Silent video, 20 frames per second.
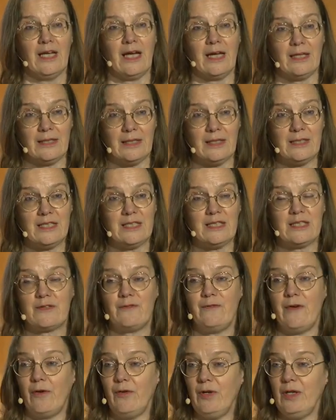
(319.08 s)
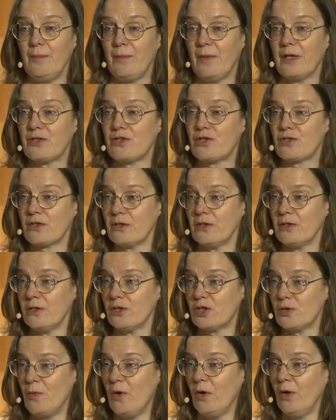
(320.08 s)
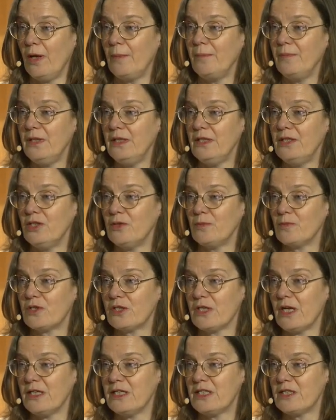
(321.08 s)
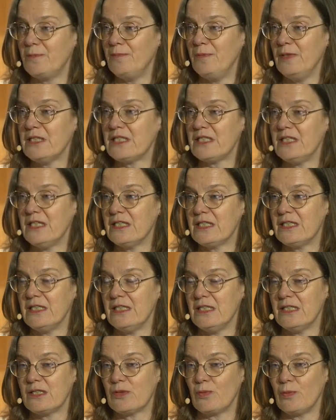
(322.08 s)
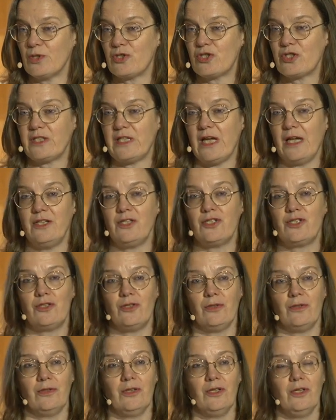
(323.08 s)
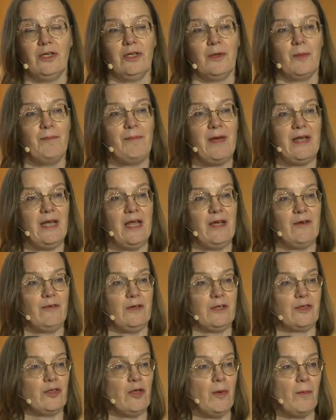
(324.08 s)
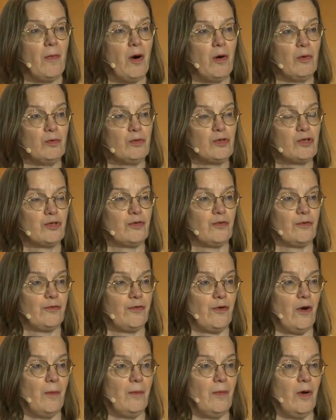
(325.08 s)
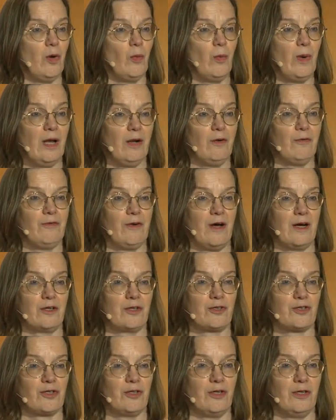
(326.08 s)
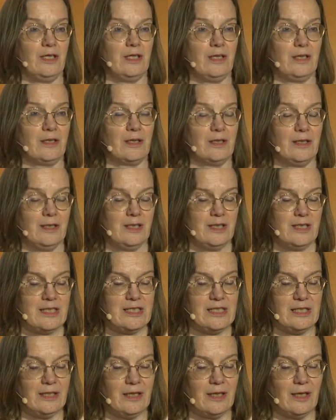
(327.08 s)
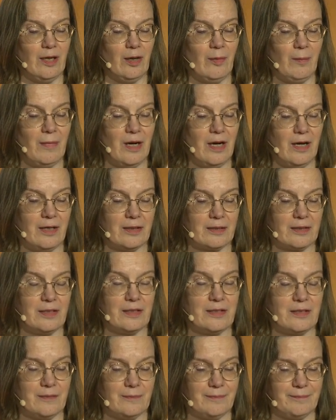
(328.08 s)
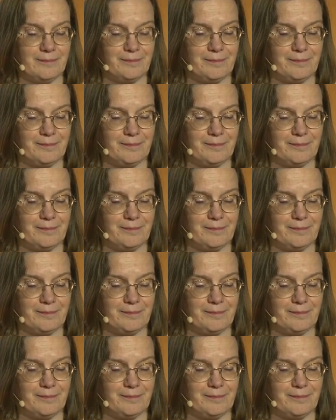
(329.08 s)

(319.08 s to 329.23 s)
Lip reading: And it is very much small and medium-sized businesses which stand to benefit the most from a well-functioning single market.